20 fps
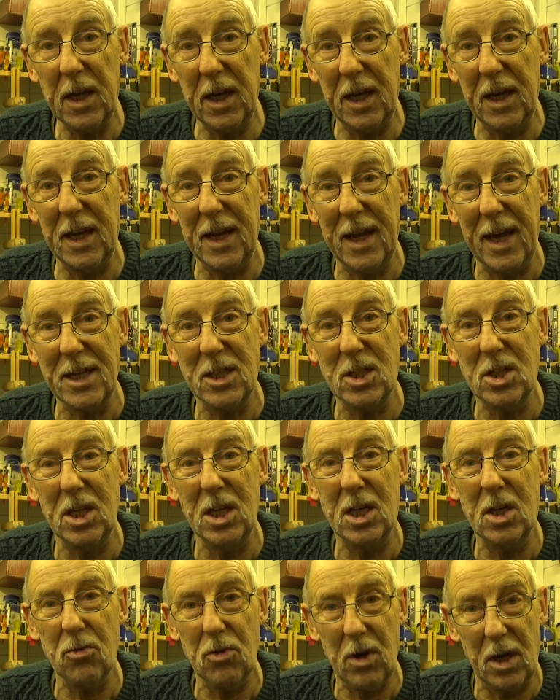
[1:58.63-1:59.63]
it actually
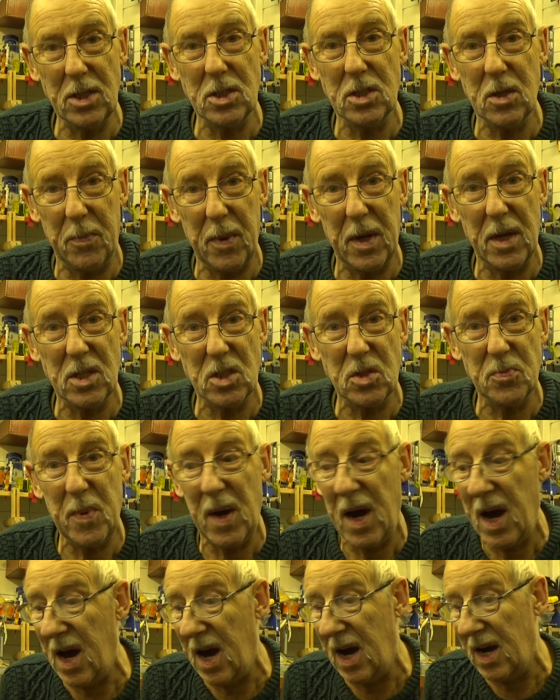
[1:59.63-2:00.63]
creates a better
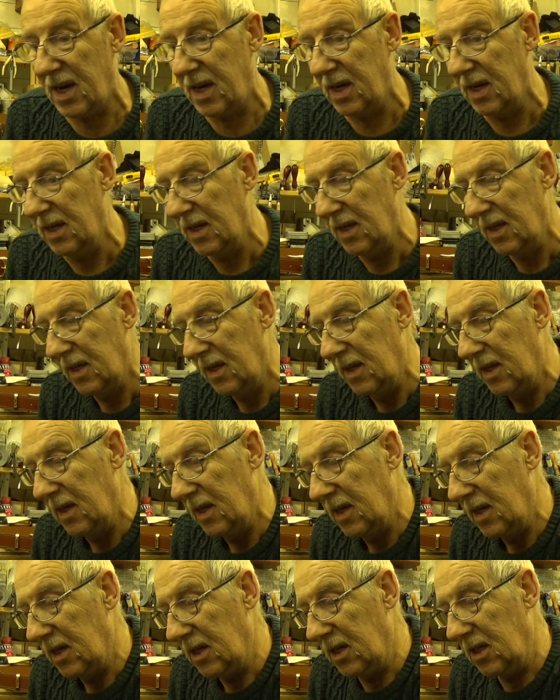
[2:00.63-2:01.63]
spark.
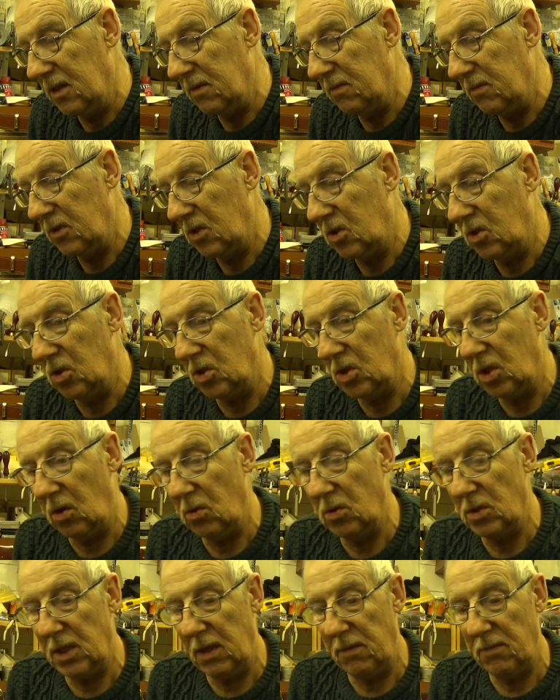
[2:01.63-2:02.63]
Because I
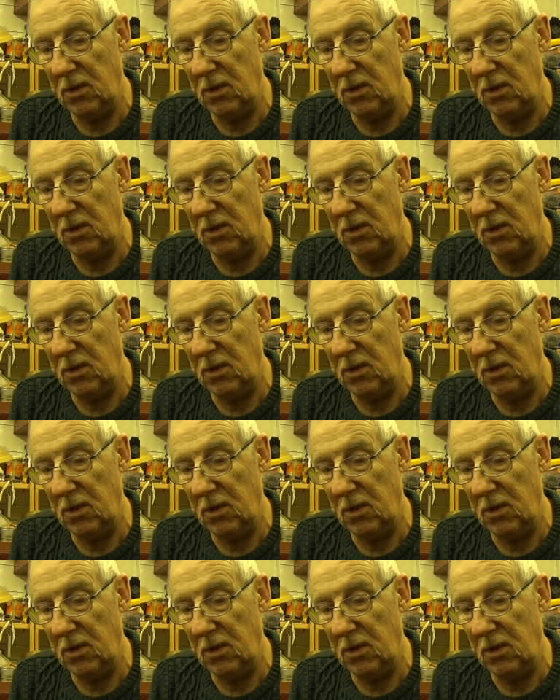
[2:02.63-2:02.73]
was having